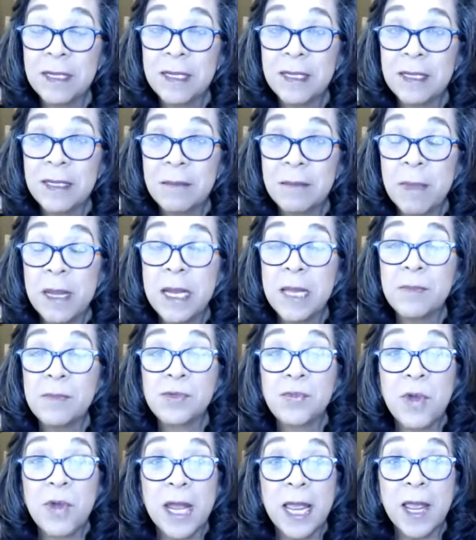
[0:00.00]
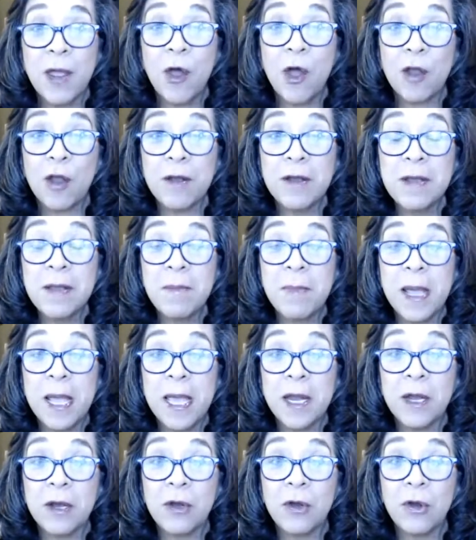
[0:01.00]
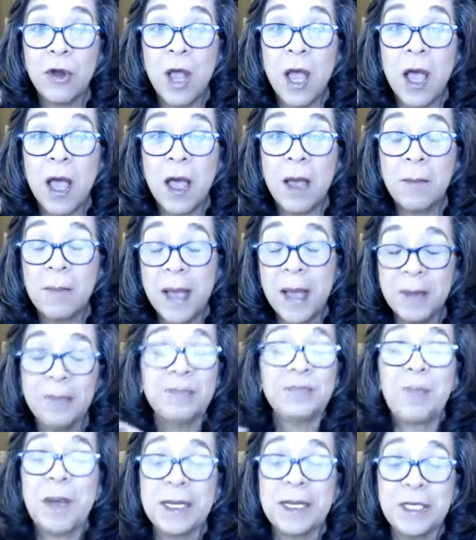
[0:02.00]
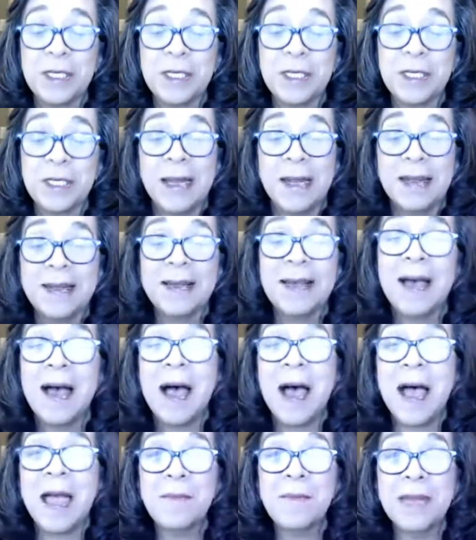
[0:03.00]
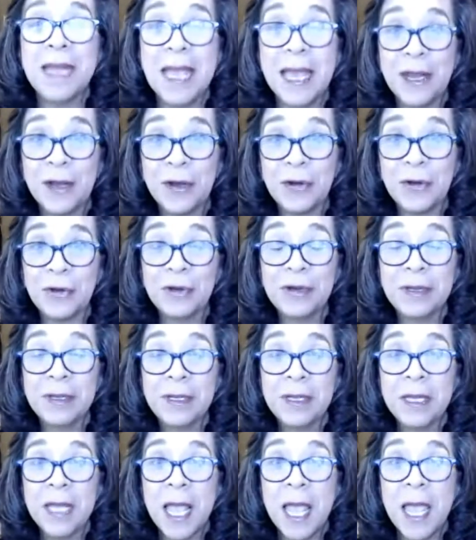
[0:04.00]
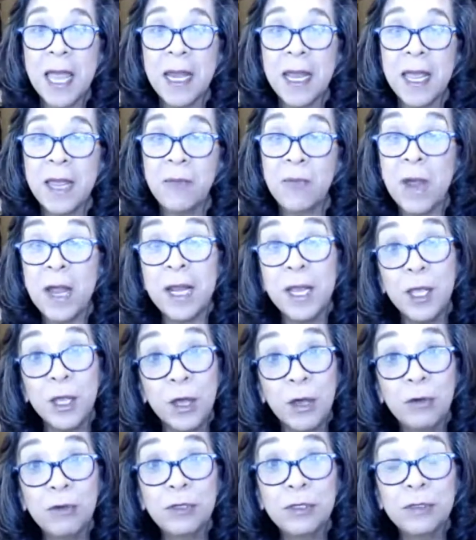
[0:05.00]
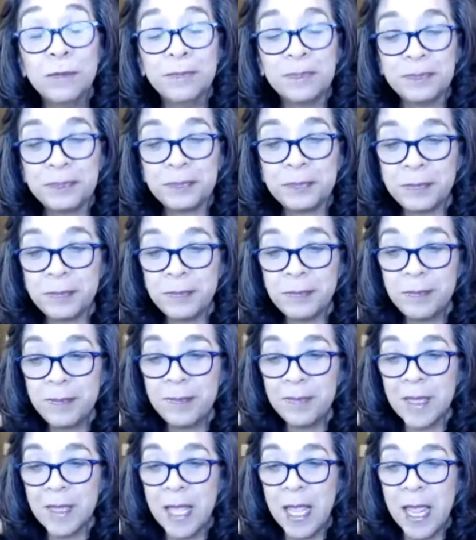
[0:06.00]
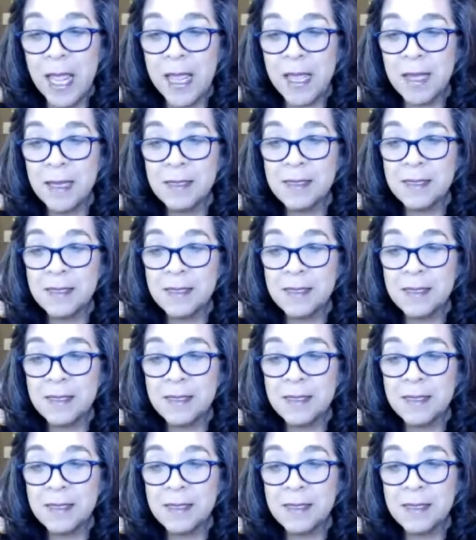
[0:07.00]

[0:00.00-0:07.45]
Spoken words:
My name is Renee Harden, and by trade, I am an editor and a writing coach and